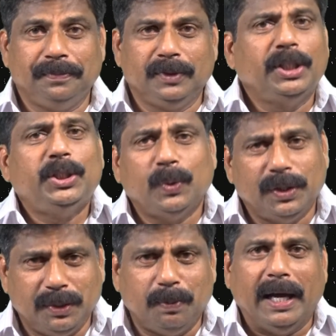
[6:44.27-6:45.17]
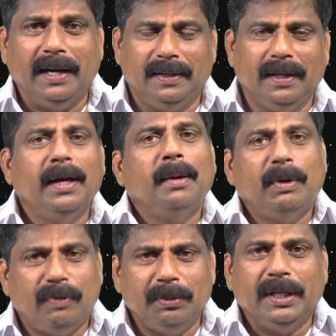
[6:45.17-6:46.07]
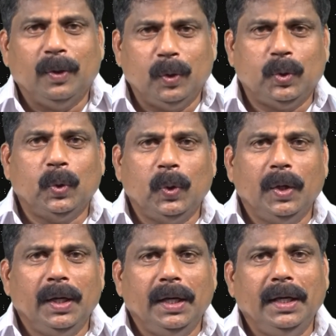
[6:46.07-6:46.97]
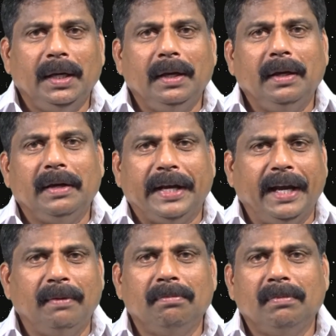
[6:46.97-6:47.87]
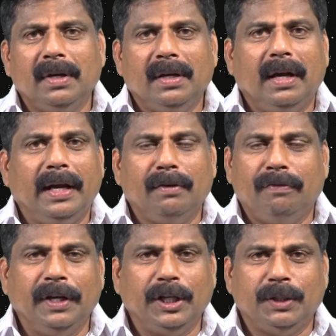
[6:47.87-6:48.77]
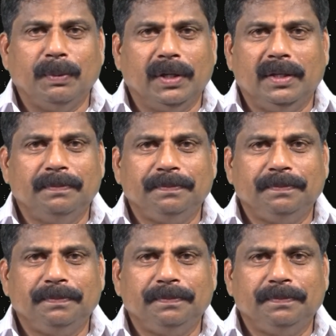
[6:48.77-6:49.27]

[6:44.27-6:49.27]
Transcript: Such was the plight. But from there also, he came like a phoenix bird.